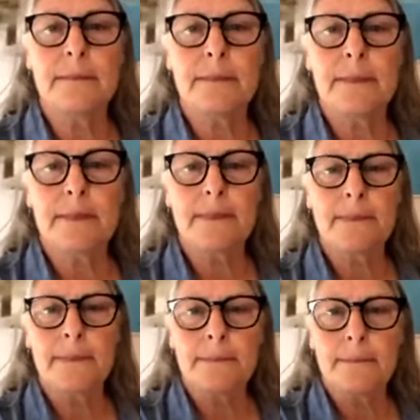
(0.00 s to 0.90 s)

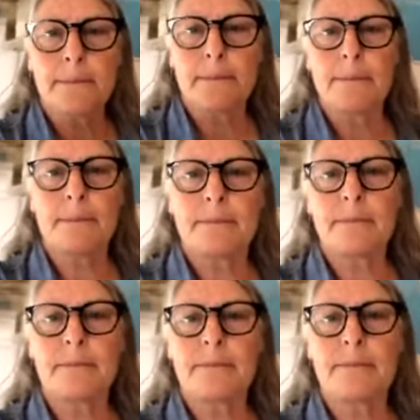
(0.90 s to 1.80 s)

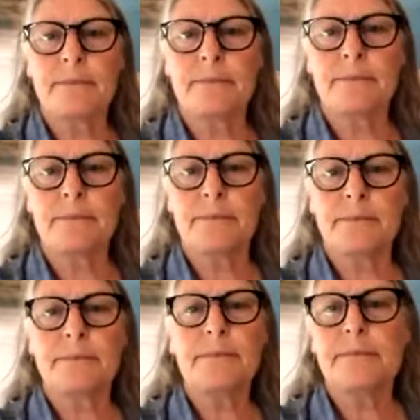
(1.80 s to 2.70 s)

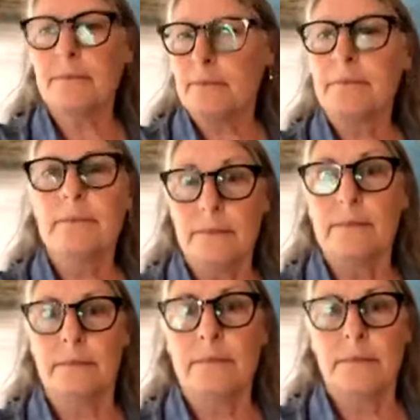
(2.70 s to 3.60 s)

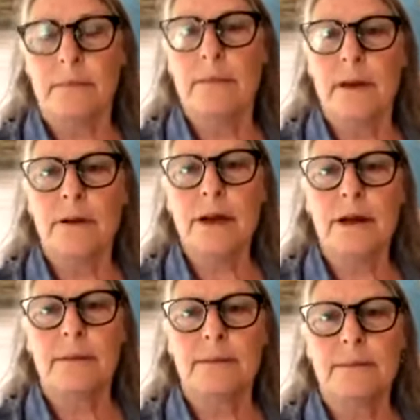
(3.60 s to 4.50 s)

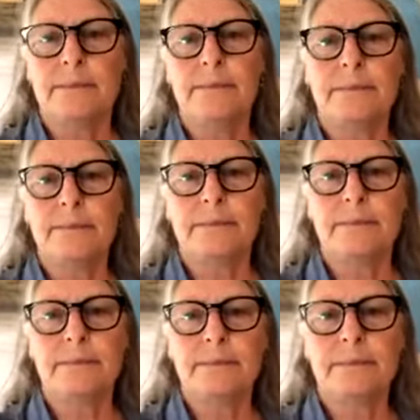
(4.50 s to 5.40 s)

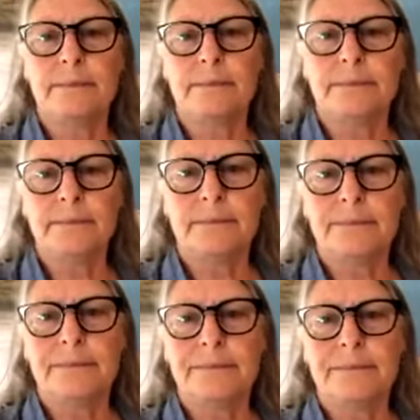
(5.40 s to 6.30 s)

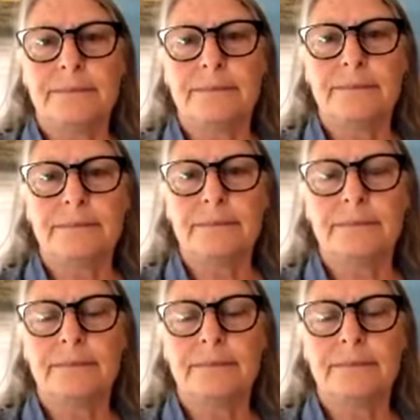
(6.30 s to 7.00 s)
(silent)